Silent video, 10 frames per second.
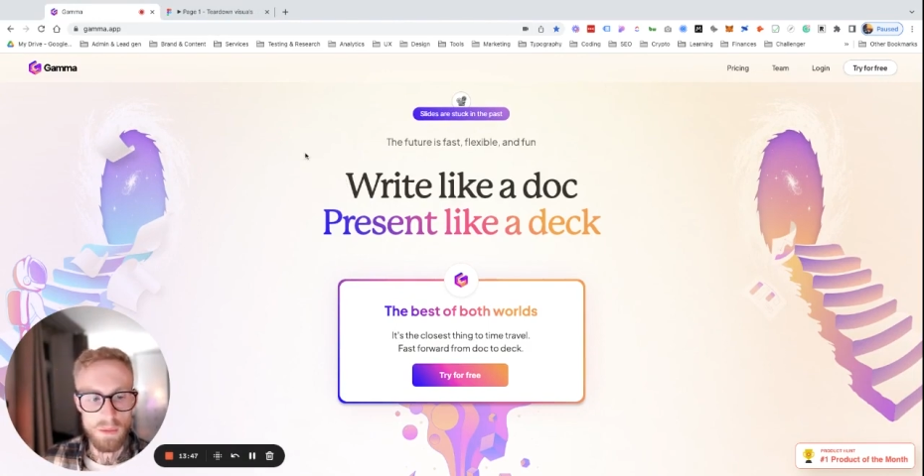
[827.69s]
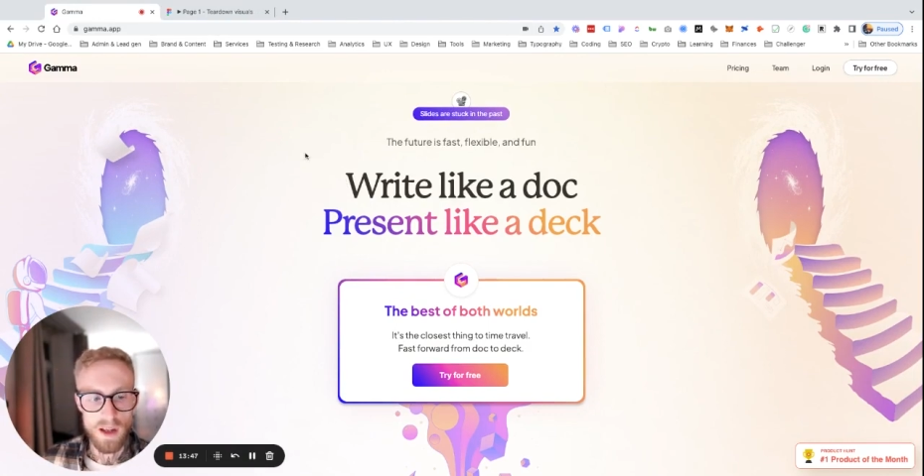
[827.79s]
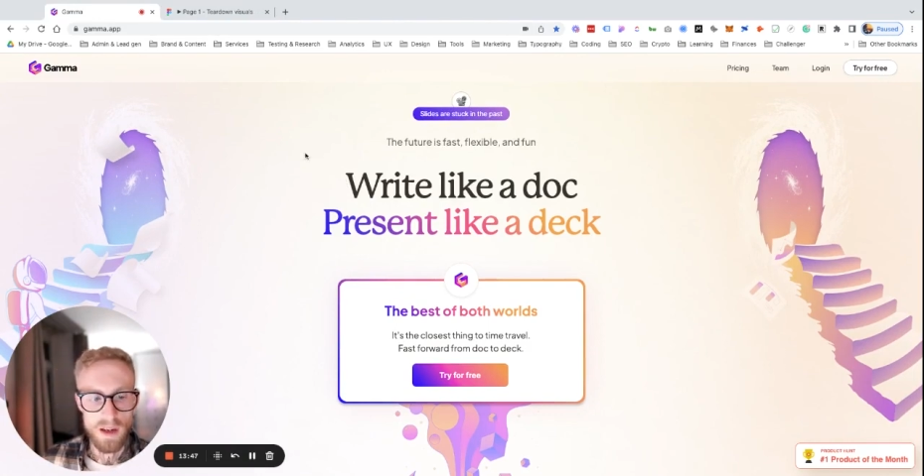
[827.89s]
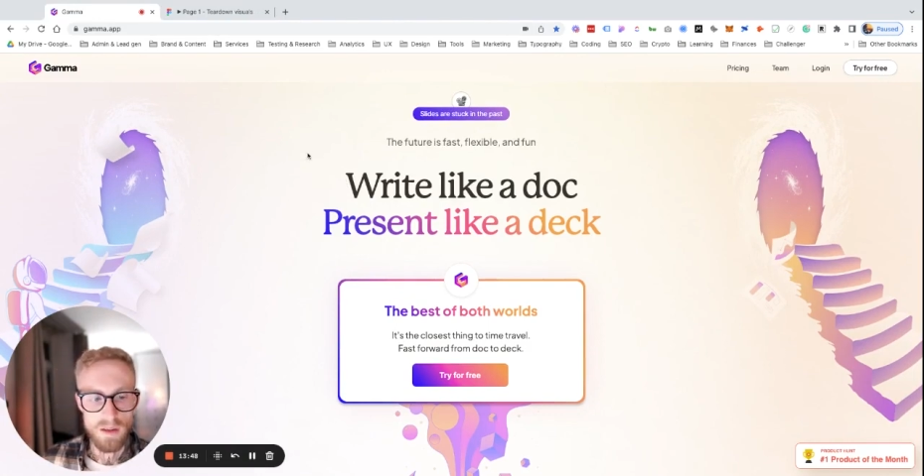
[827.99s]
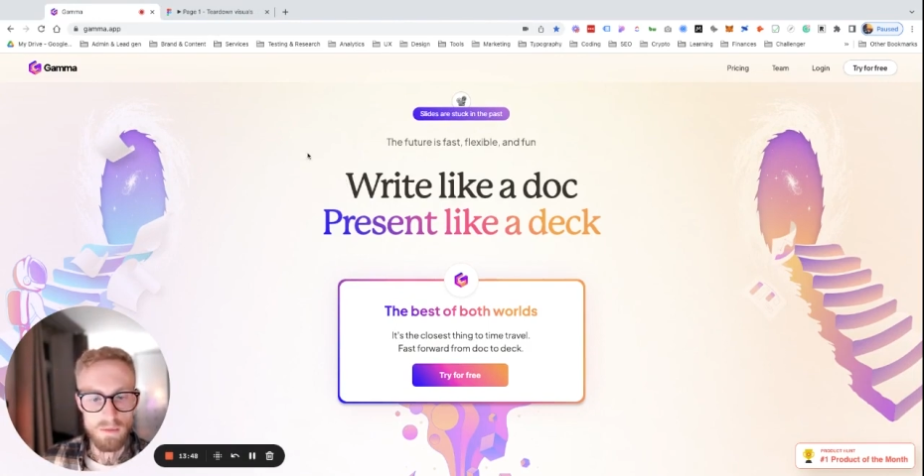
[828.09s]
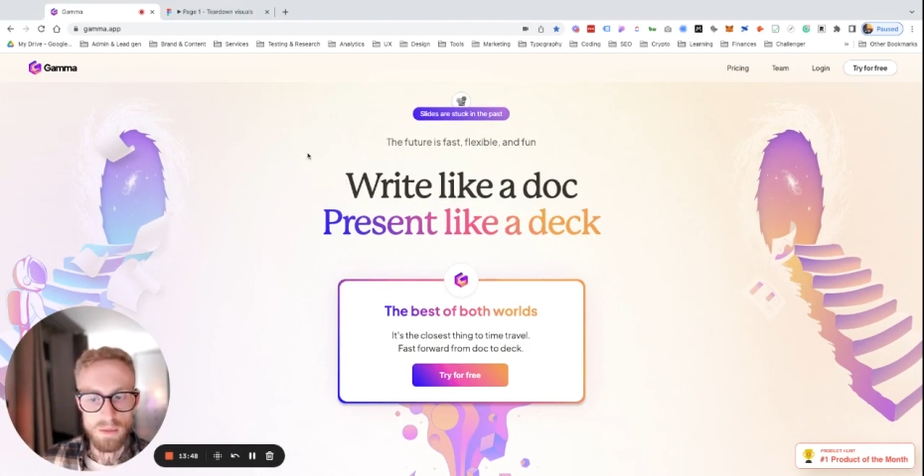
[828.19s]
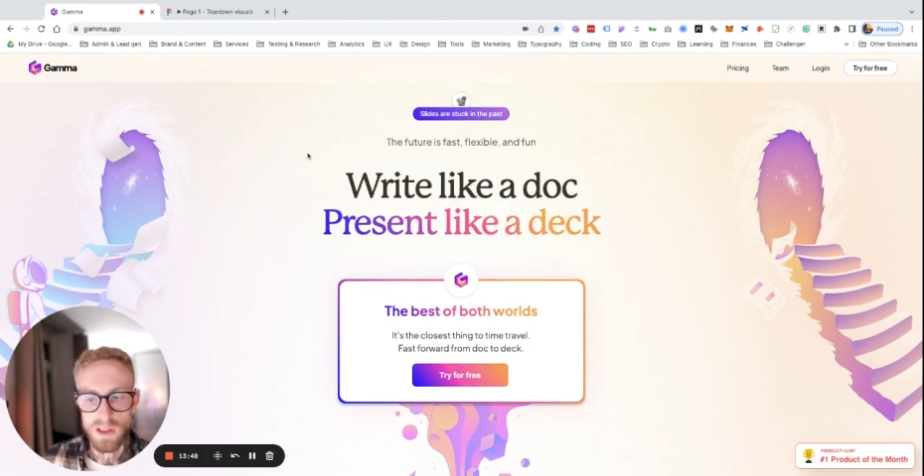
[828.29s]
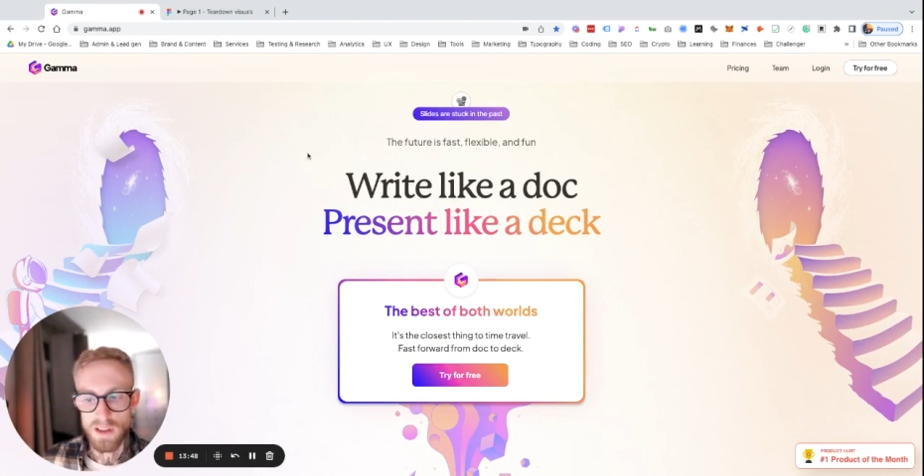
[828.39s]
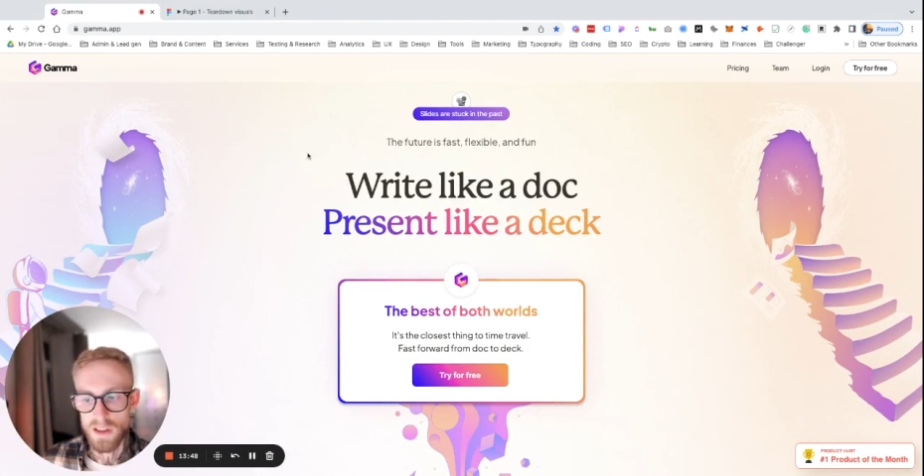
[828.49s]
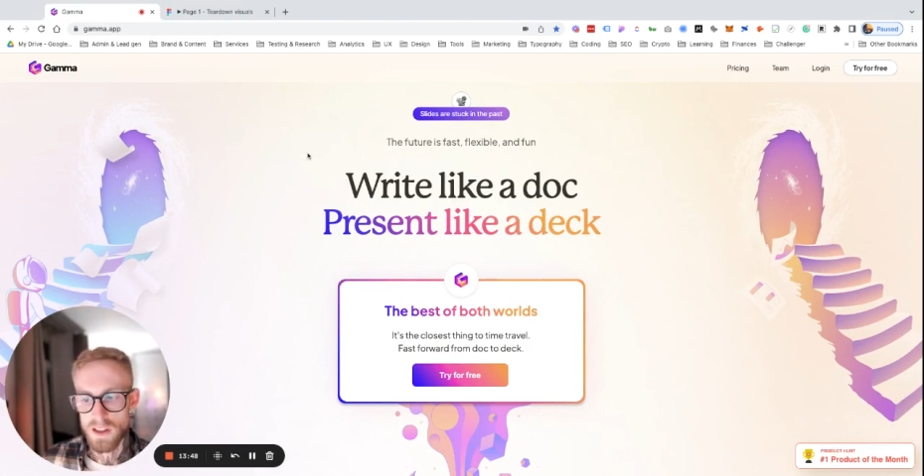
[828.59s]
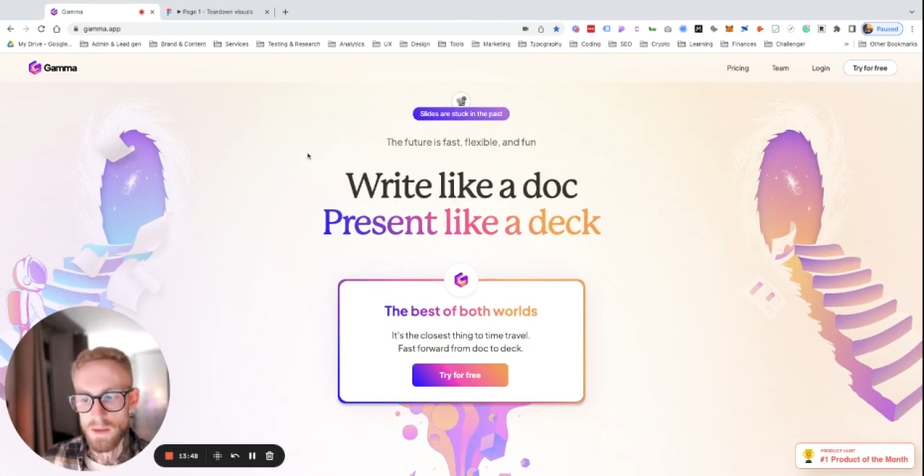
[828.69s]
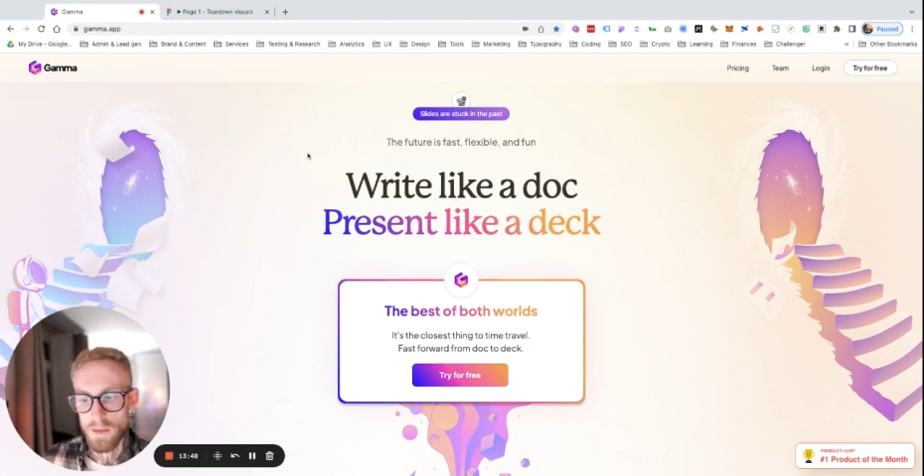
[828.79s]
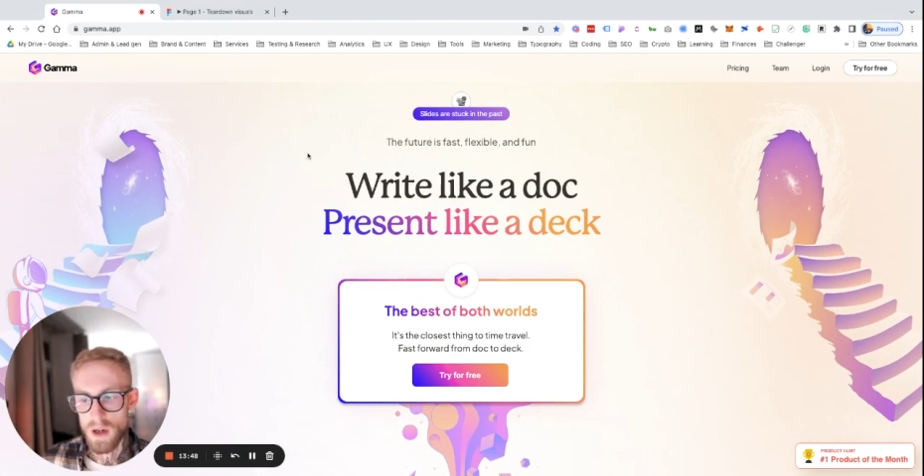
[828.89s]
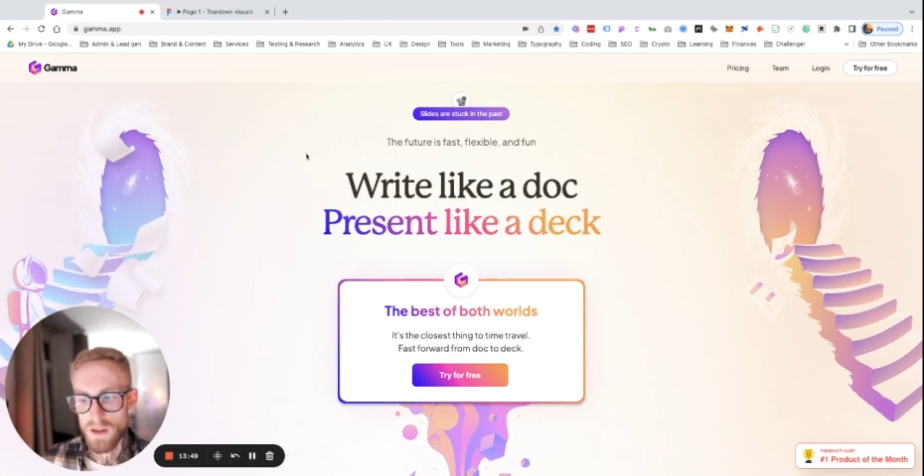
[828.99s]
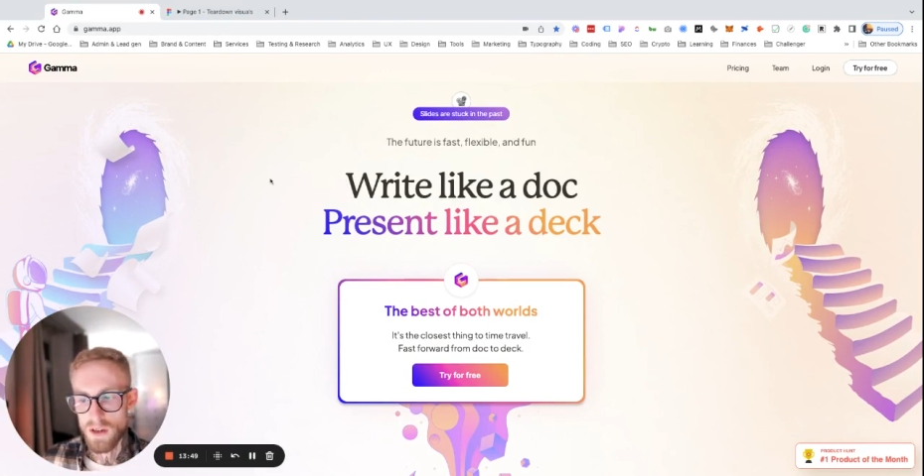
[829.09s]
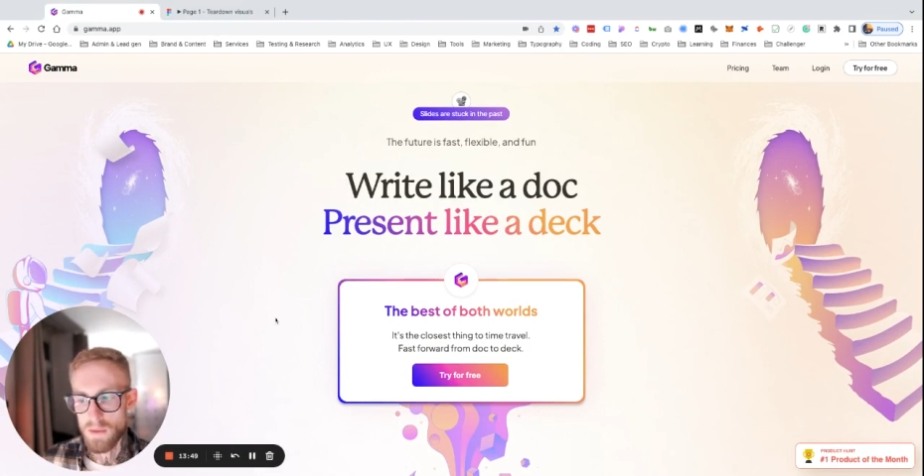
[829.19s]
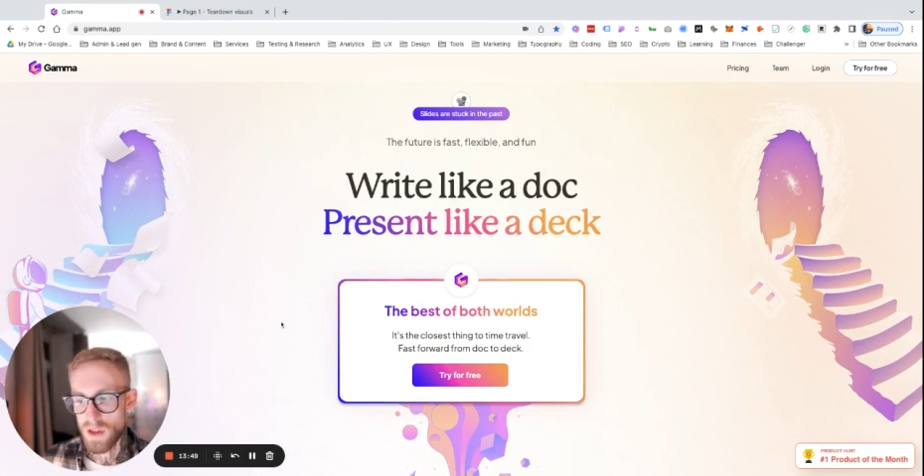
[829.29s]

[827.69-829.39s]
plan on building some awesome